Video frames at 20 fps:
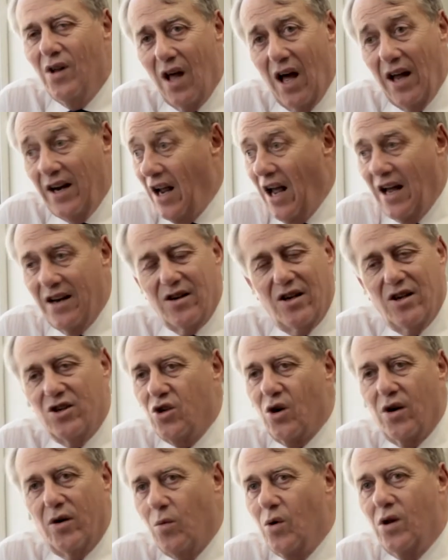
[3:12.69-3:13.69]
and it
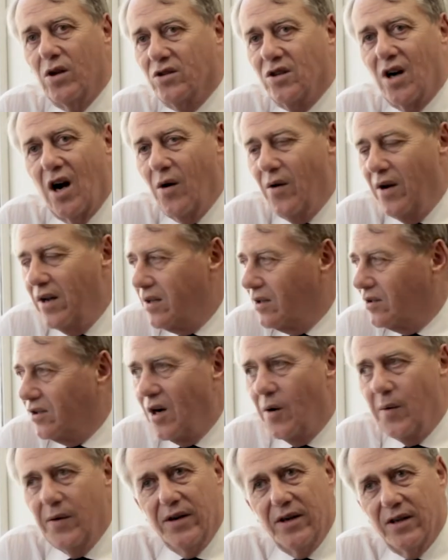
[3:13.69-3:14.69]
will grow. It'll
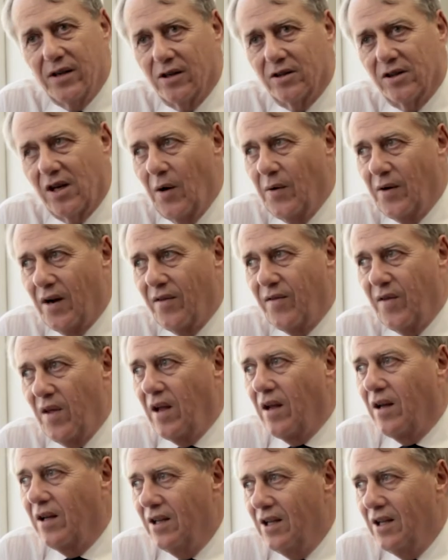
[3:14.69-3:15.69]
grow and it'll grow. And I think